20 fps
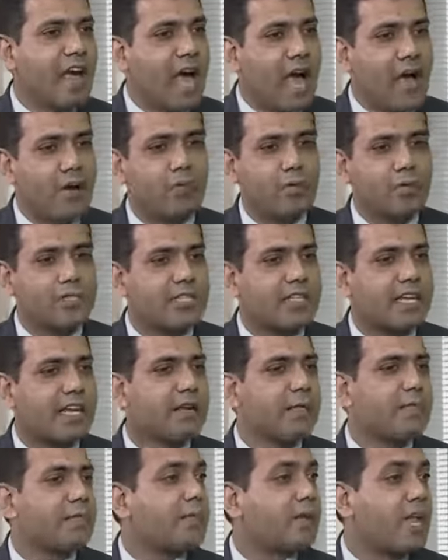I would
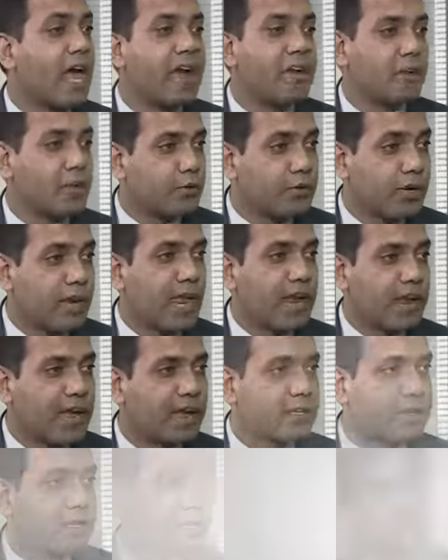say 9 to 10
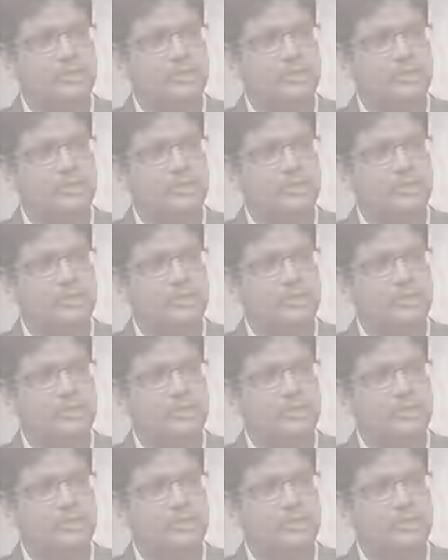actually.